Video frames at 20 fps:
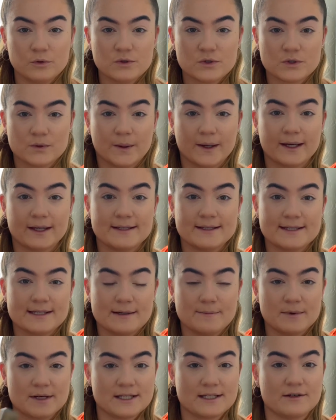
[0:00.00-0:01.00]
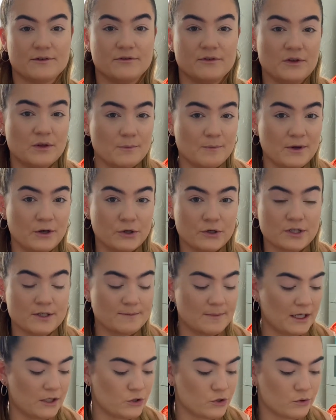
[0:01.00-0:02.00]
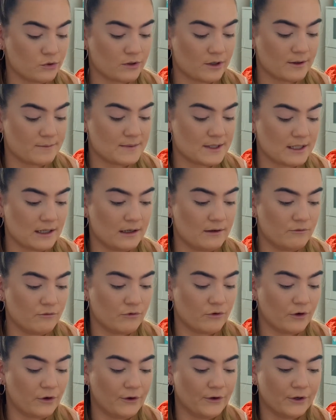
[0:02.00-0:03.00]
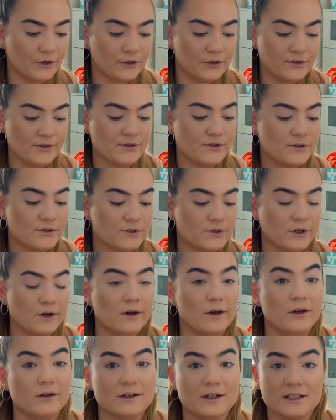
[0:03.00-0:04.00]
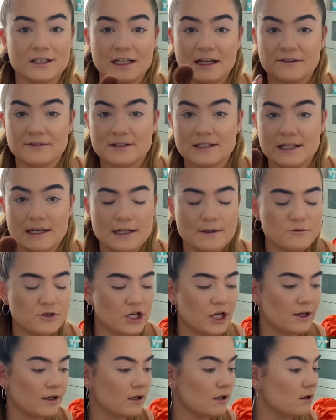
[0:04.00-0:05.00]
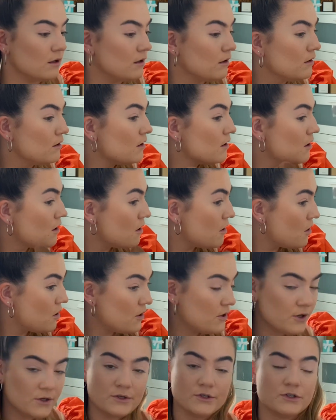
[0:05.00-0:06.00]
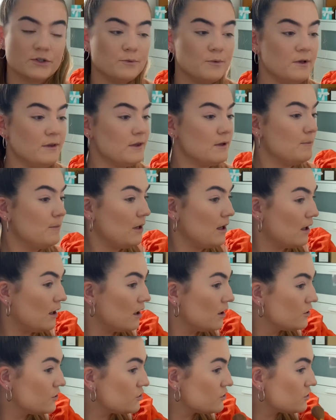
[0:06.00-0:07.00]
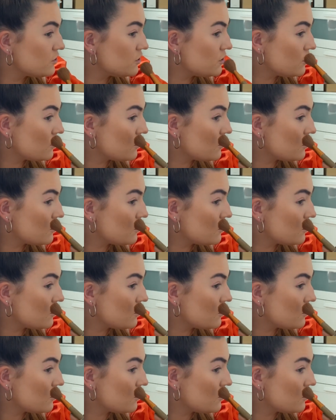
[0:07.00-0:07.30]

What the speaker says: so I can see myself in the mirror to make sure that I'm still in focus. So I have to keep checking. So with the blush,